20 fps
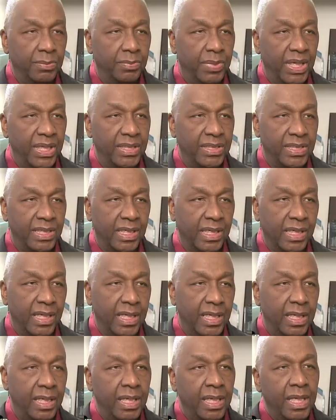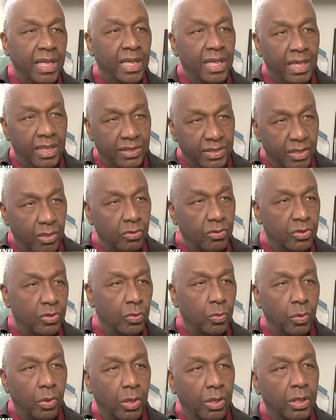basically a social
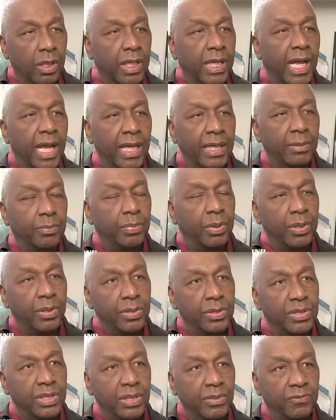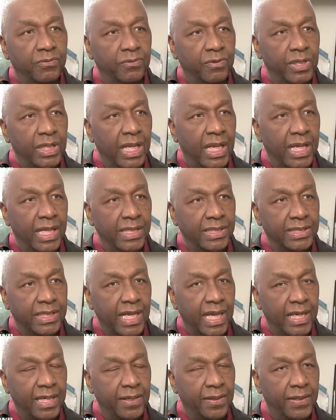worker kind of person, freelance
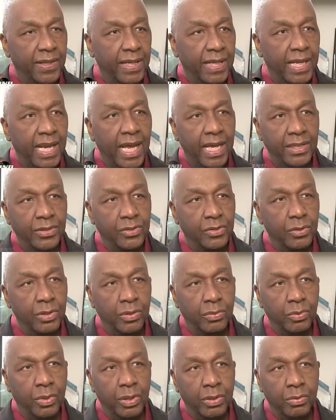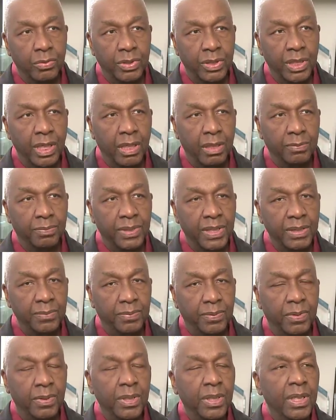kind of thing. And I enjoyed working with young
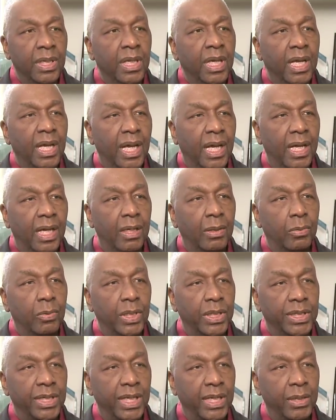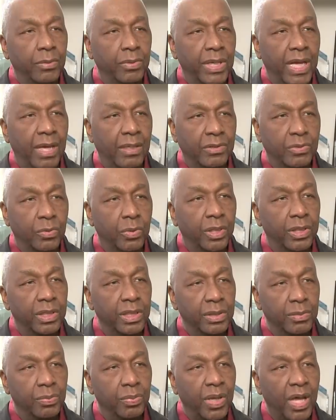people. One day when I was working
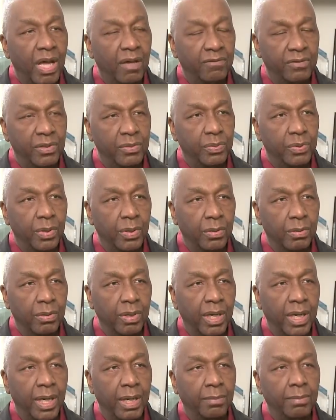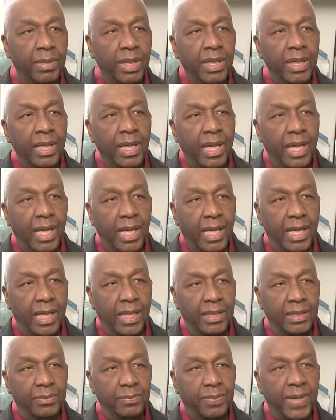in the poverty program,
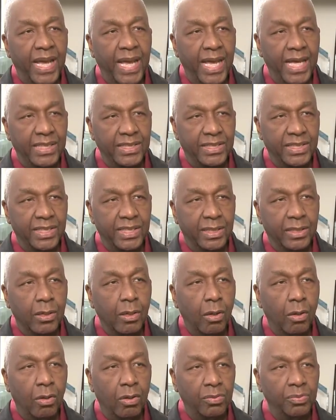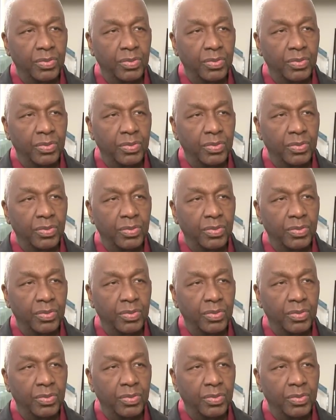the pastor called